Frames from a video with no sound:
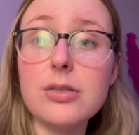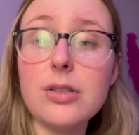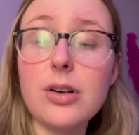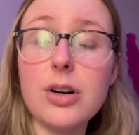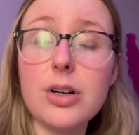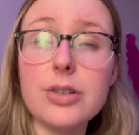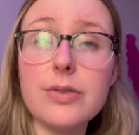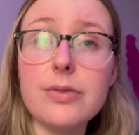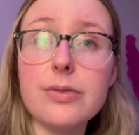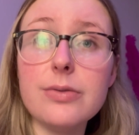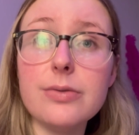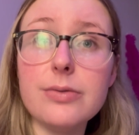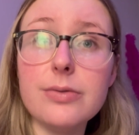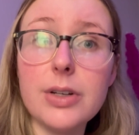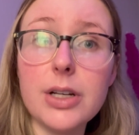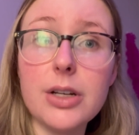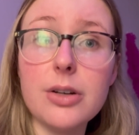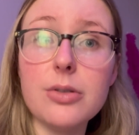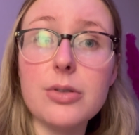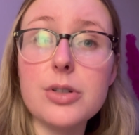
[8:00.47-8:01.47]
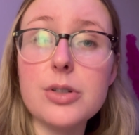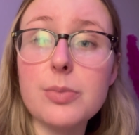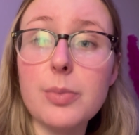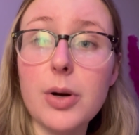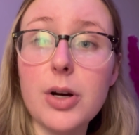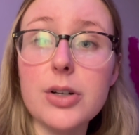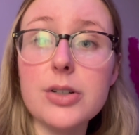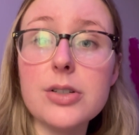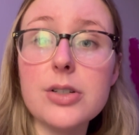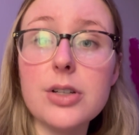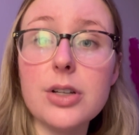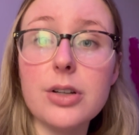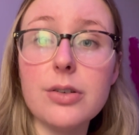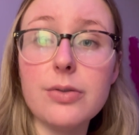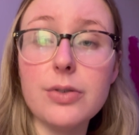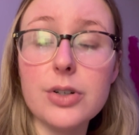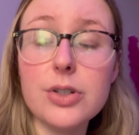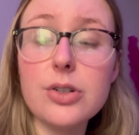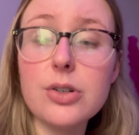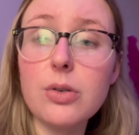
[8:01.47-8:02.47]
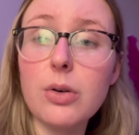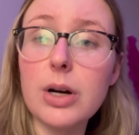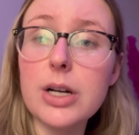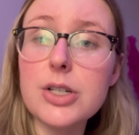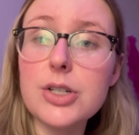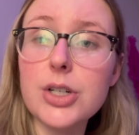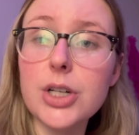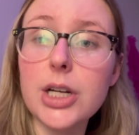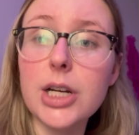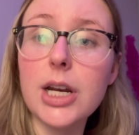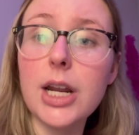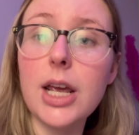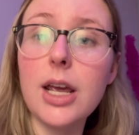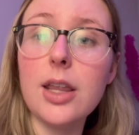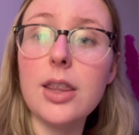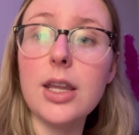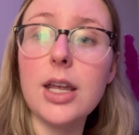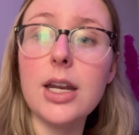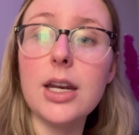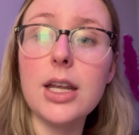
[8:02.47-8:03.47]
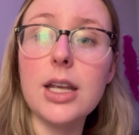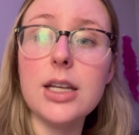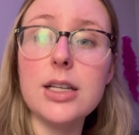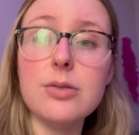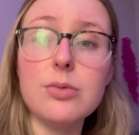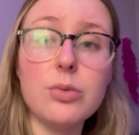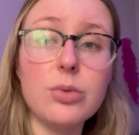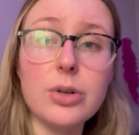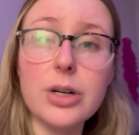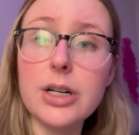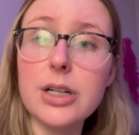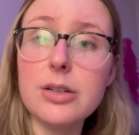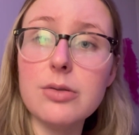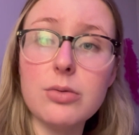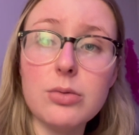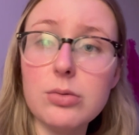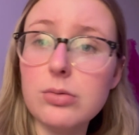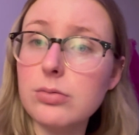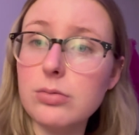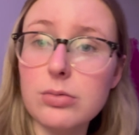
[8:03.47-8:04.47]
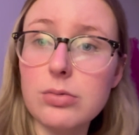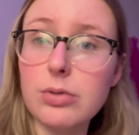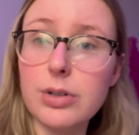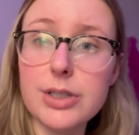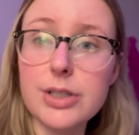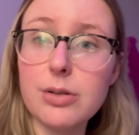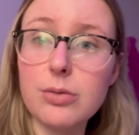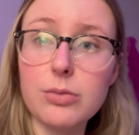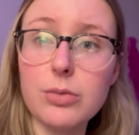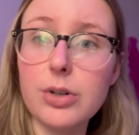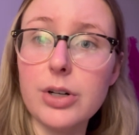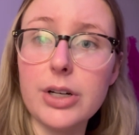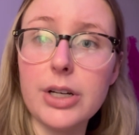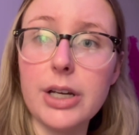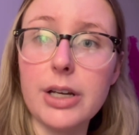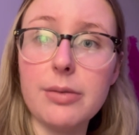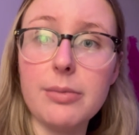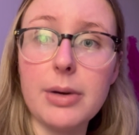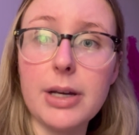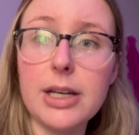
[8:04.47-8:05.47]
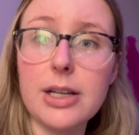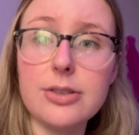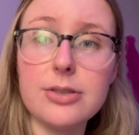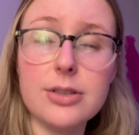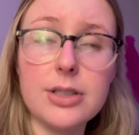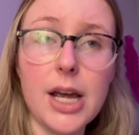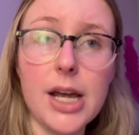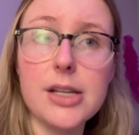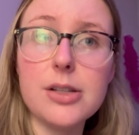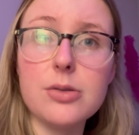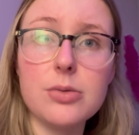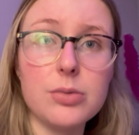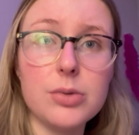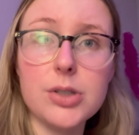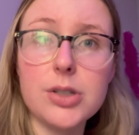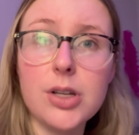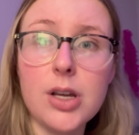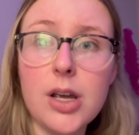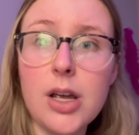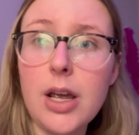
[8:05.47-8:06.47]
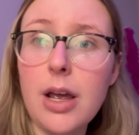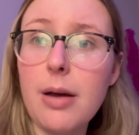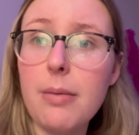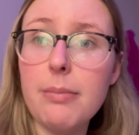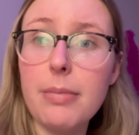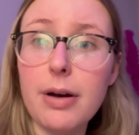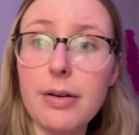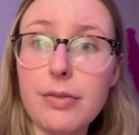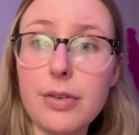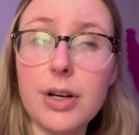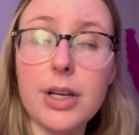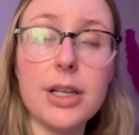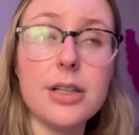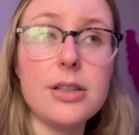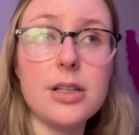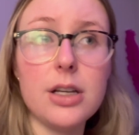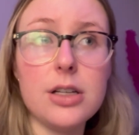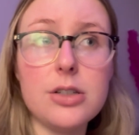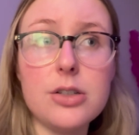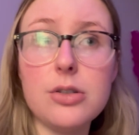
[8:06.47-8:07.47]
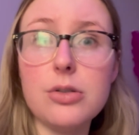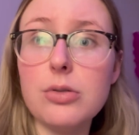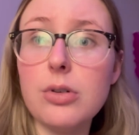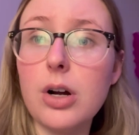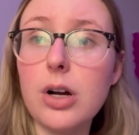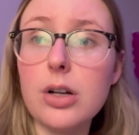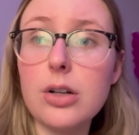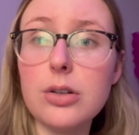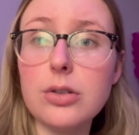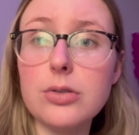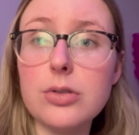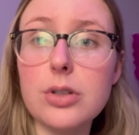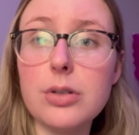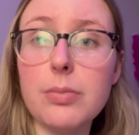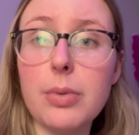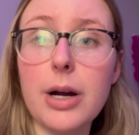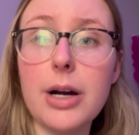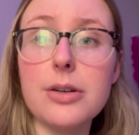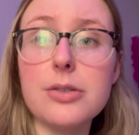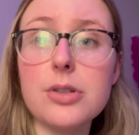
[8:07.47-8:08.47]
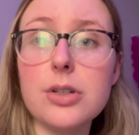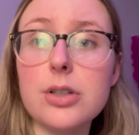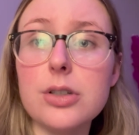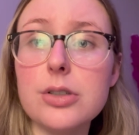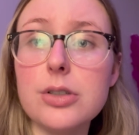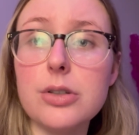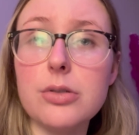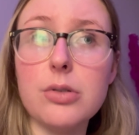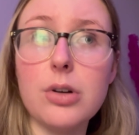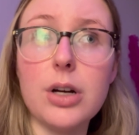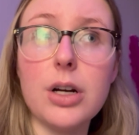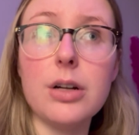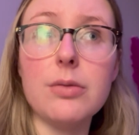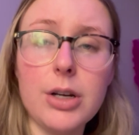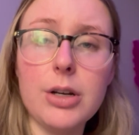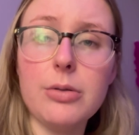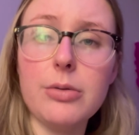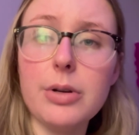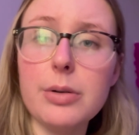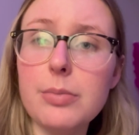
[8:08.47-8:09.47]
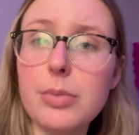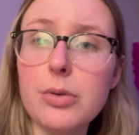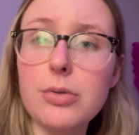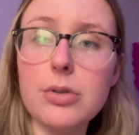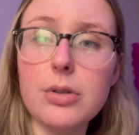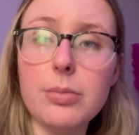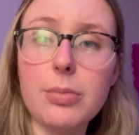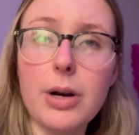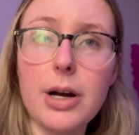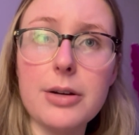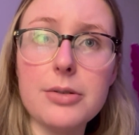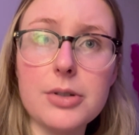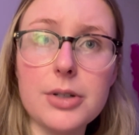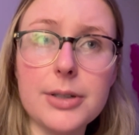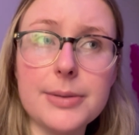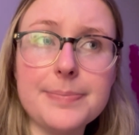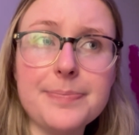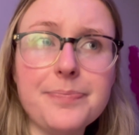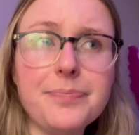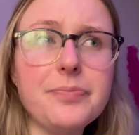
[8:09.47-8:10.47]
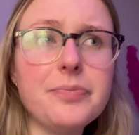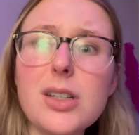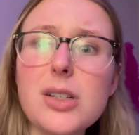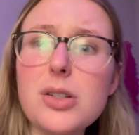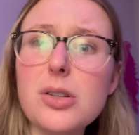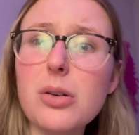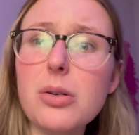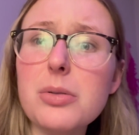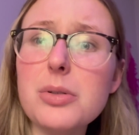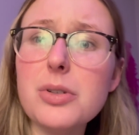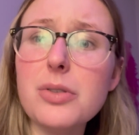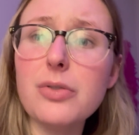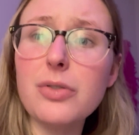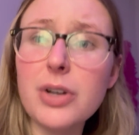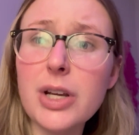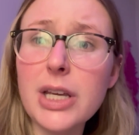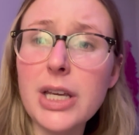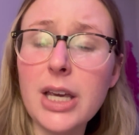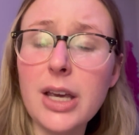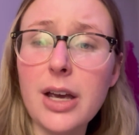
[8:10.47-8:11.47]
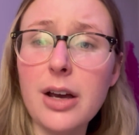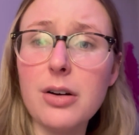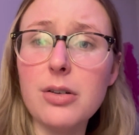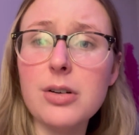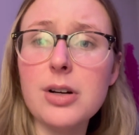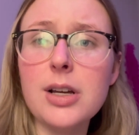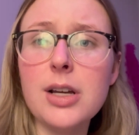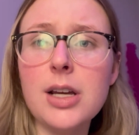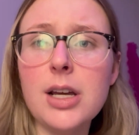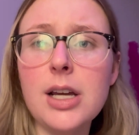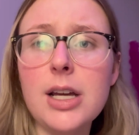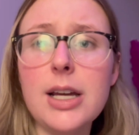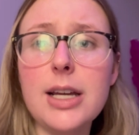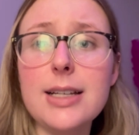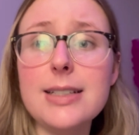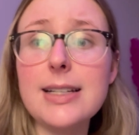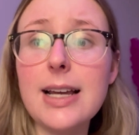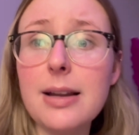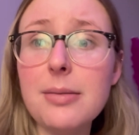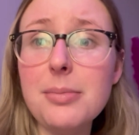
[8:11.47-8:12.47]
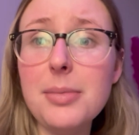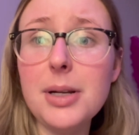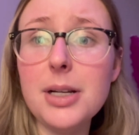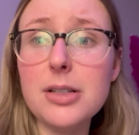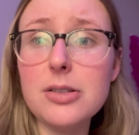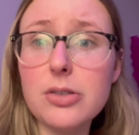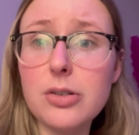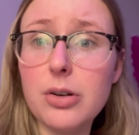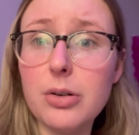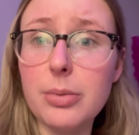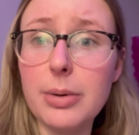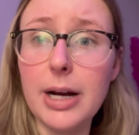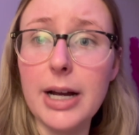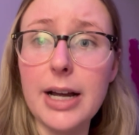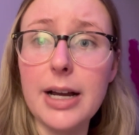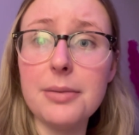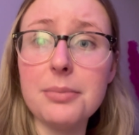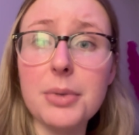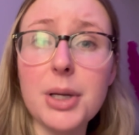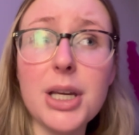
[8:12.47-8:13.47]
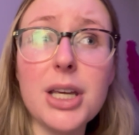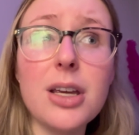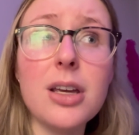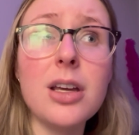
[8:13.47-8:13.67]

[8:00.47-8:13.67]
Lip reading: or video response to the first question, and then it wasn't working. My test was buffering. It says, do not close the browser, do not reboot the browser. So I was freaking out. 10 minutes go by, I'm like,